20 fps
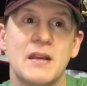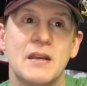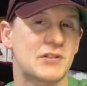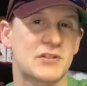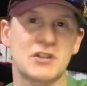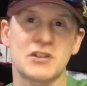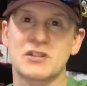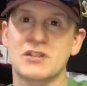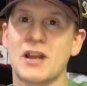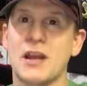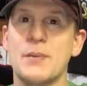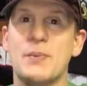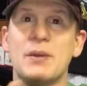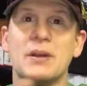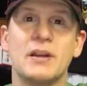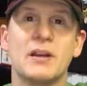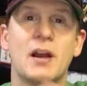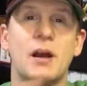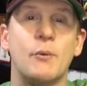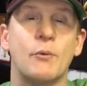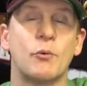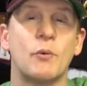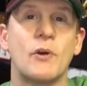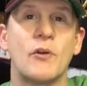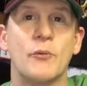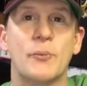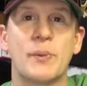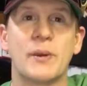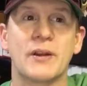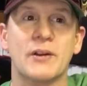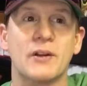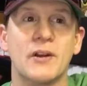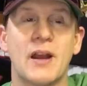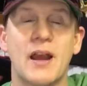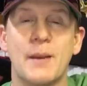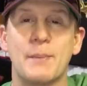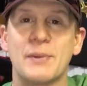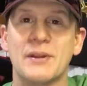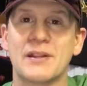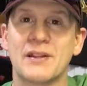just type in Commonwealth Picker
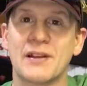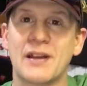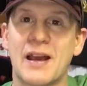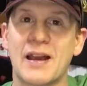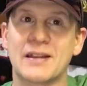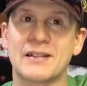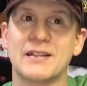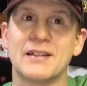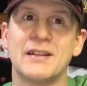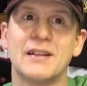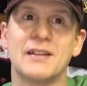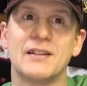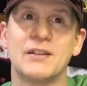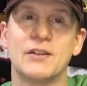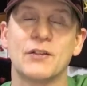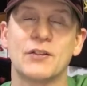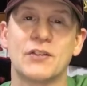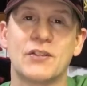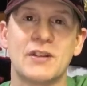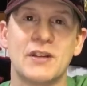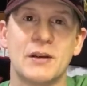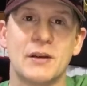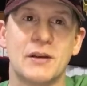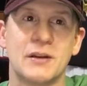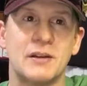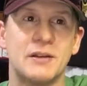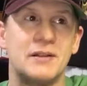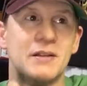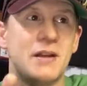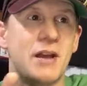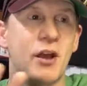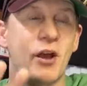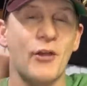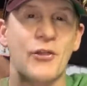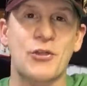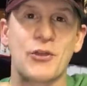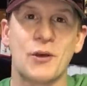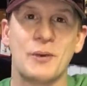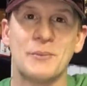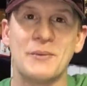Happy Little Accident and you'll see a, a
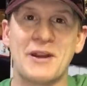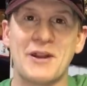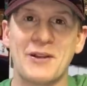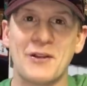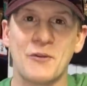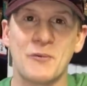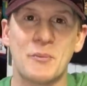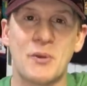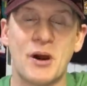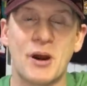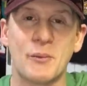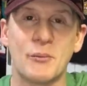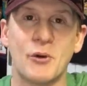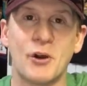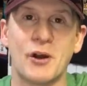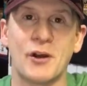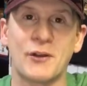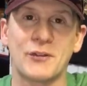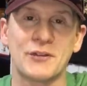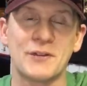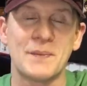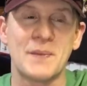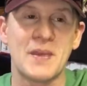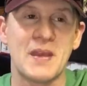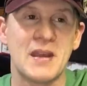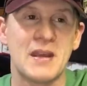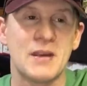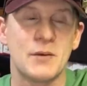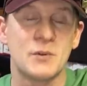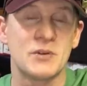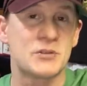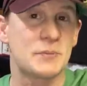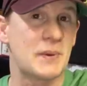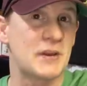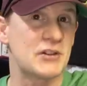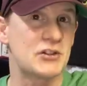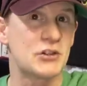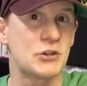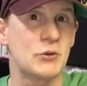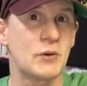thumbnail of Bob Ross. We
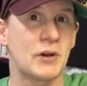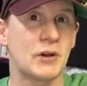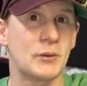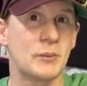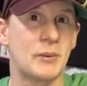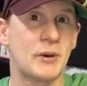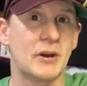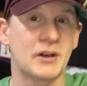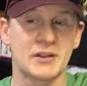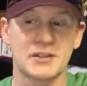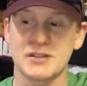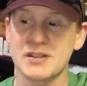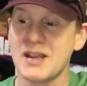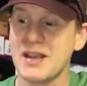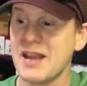spent 200 bucks